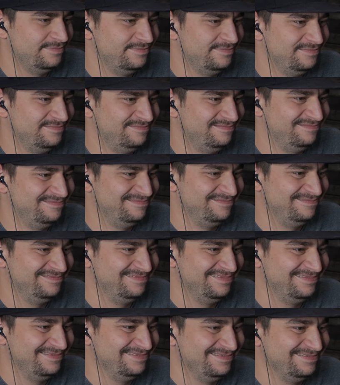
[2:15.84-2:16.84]

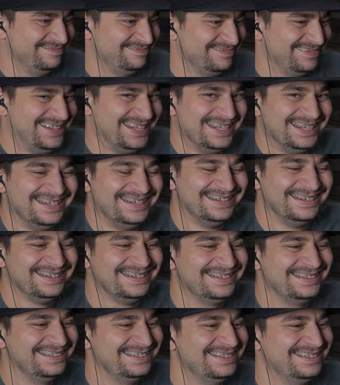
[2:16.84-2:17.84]
Tyler is free!
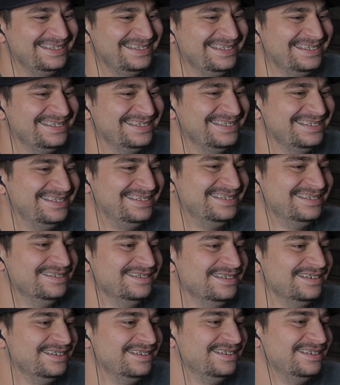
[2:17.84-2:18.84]
It's
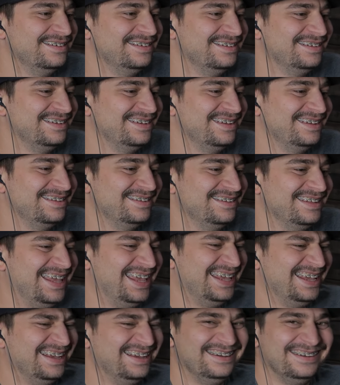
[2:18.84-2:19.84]
impossible.
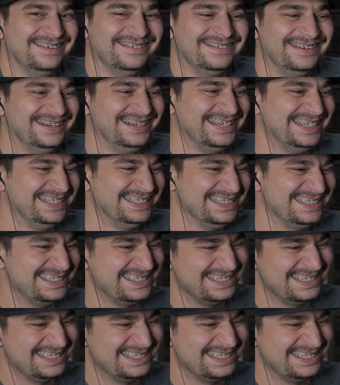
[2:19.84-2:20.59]
What?